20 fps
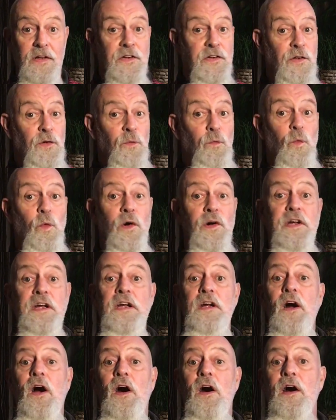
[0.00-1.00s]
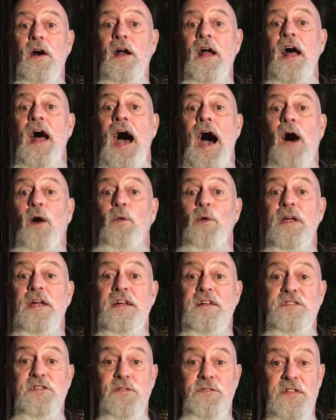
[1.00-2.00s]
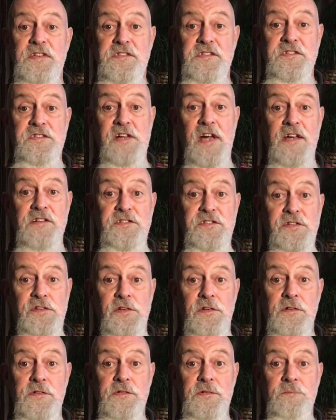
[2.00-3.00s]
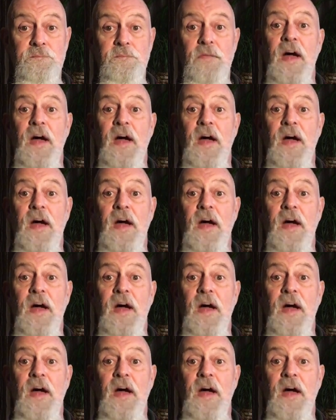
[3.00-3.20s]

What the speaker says: Your working heart, how each of its gestures,